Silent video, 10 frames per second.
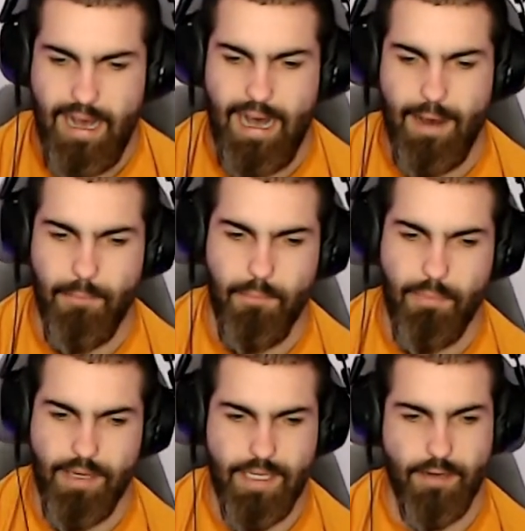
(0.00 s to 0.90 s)

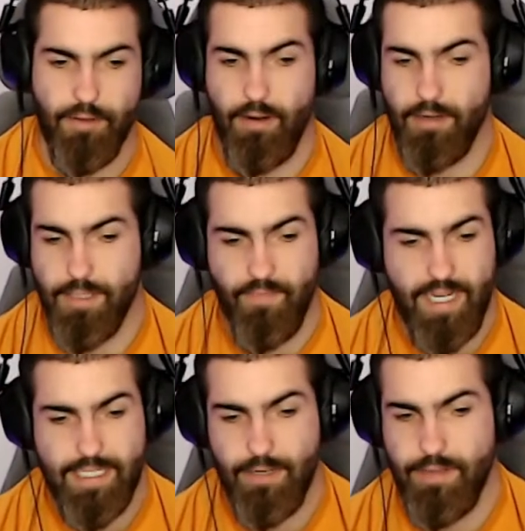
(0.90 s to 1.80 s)
But there are some
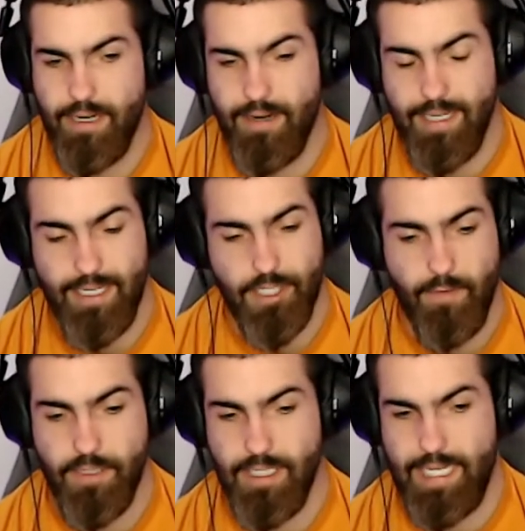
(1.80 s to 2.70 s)
vets out there. I think
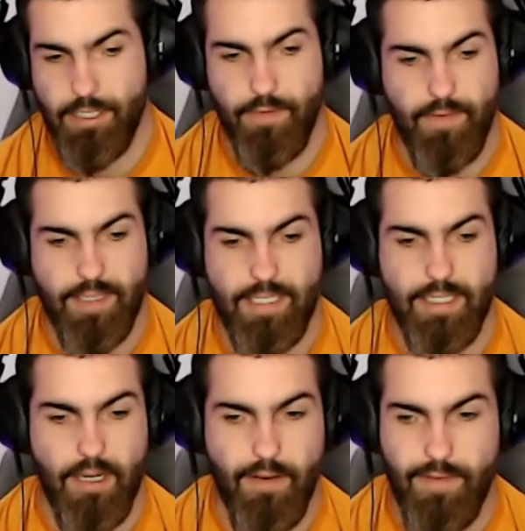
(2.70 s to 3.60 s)
Jarvis Landry fits
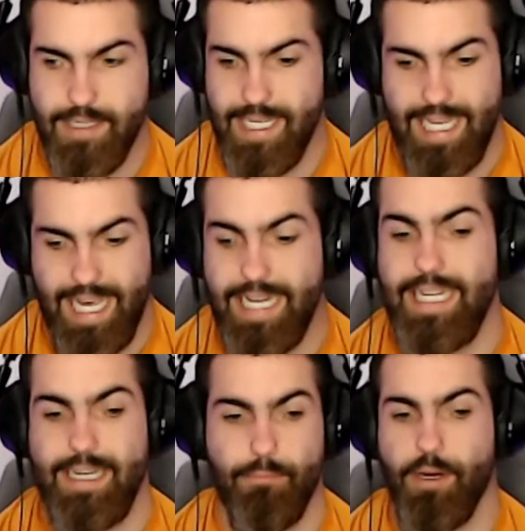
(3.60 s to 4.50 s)
this offense. Again,
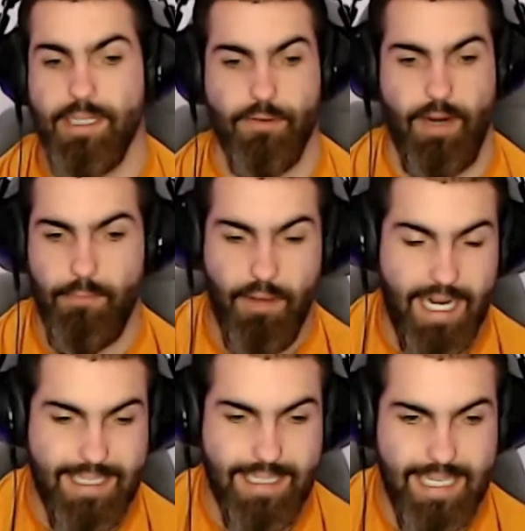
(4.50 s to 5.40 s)
he brings the right
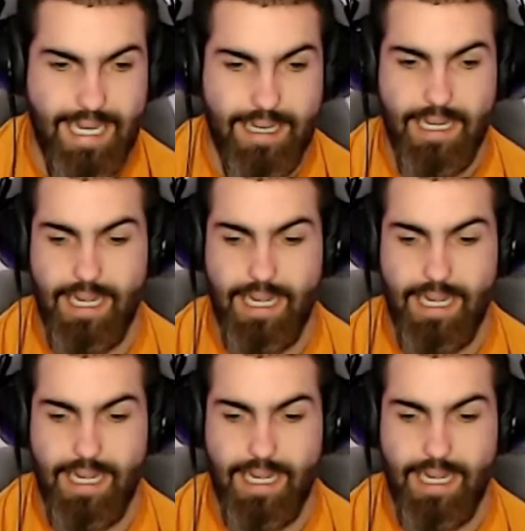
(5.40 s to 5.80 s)
mindset.